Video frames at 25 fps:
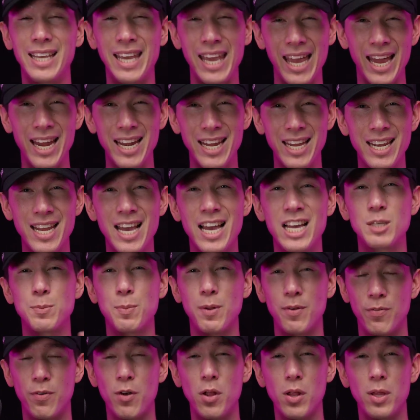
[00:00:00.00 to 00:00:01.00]
Canon has
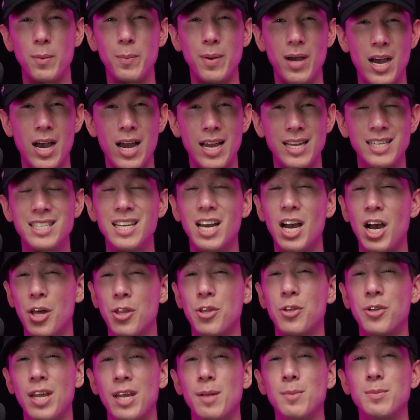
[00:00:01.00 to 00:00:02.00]
been falling behind to
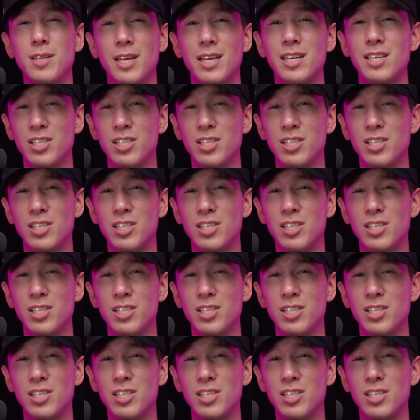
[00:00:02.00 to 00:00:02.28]
other names like